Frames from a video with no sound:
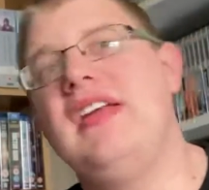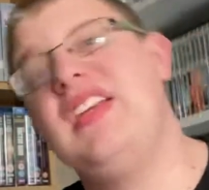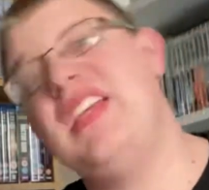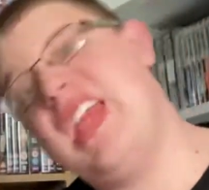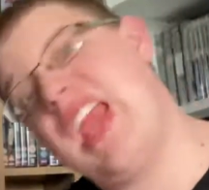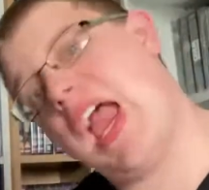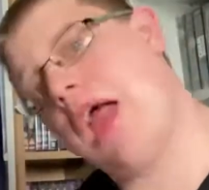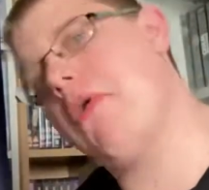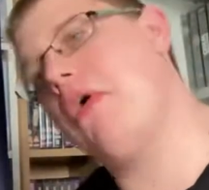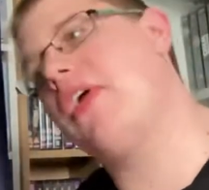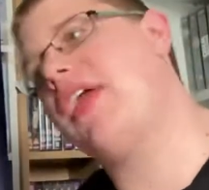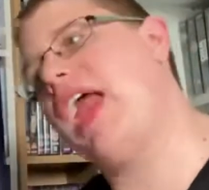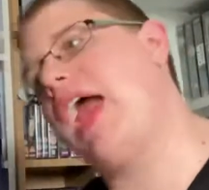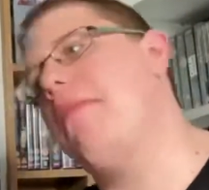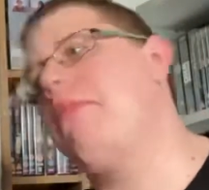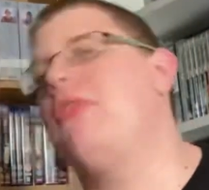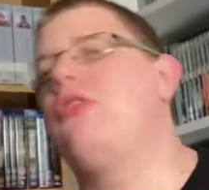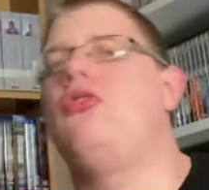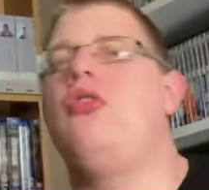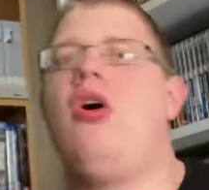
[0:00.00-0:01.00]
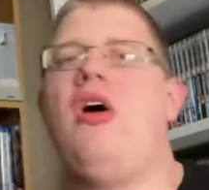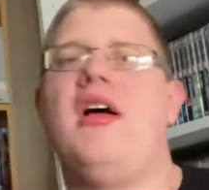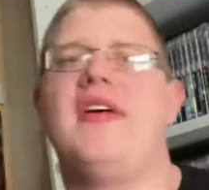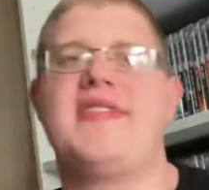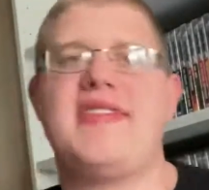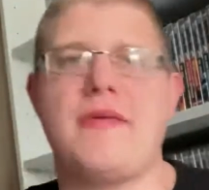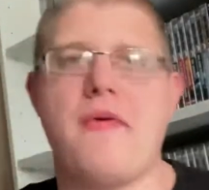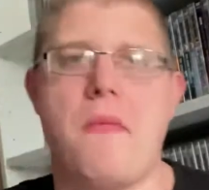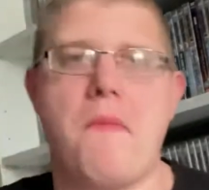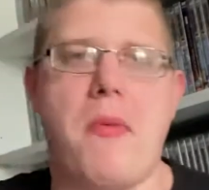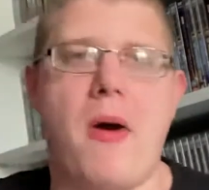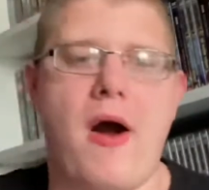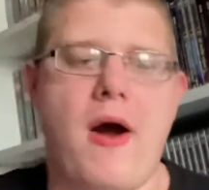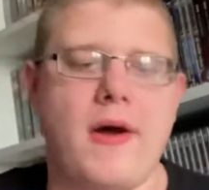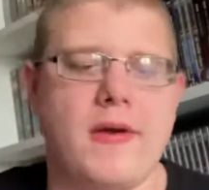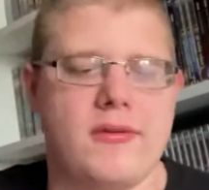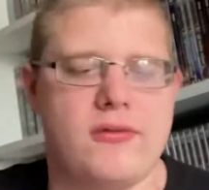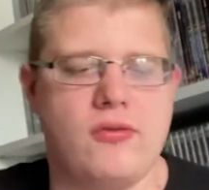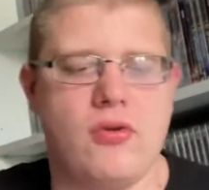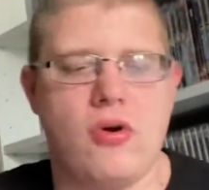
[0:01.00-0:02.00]
yeah, okay, but not a
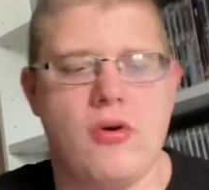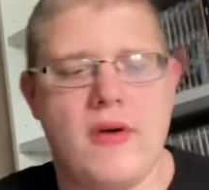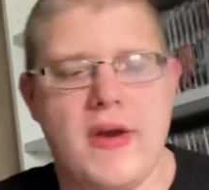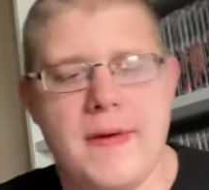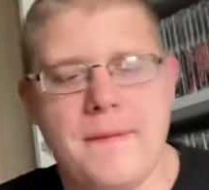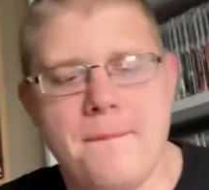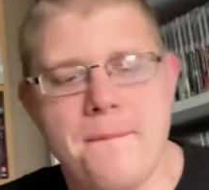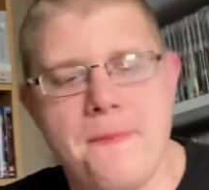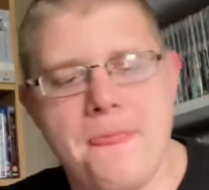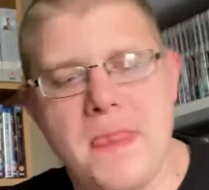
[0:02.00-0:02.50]
7-part story.